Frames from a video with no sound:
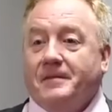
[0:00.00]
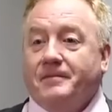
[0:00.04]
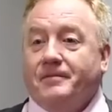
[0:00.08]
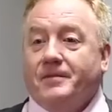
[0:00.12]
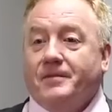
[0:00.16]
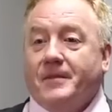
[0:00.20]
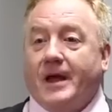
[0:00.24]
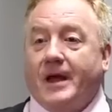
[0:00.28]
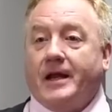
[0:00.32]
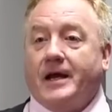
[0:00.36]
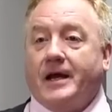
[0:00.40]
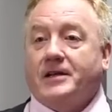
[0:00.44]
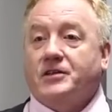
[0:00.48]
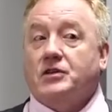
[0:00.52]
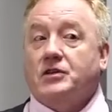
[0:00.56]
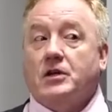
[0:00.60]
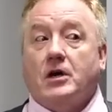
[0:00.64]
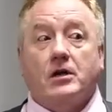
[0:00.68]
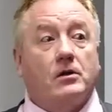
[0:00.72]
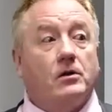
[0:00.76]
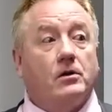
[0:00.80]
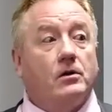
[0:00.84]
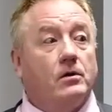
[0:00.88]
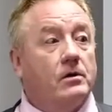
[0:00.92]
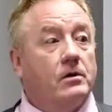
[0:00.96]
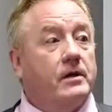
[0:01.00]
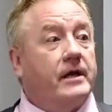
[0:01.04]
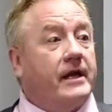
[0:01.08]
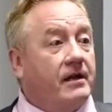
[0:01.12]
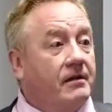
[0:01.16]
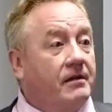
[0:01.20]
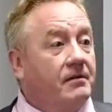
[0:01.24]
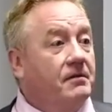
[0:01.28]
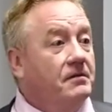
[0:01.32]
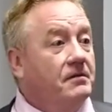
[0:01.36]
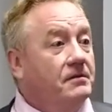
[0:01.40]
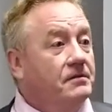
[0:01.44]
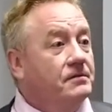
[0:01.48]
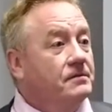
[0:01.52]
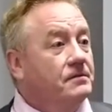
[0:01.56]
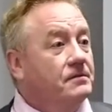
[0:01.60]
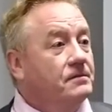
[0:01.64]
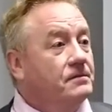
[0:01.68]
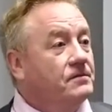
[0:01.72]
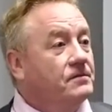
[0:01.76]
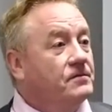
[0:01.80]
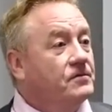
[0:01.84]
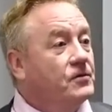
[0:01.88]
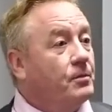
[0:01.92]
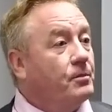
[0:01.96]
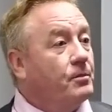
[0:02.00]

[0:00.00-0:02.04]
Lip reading: And I started looking for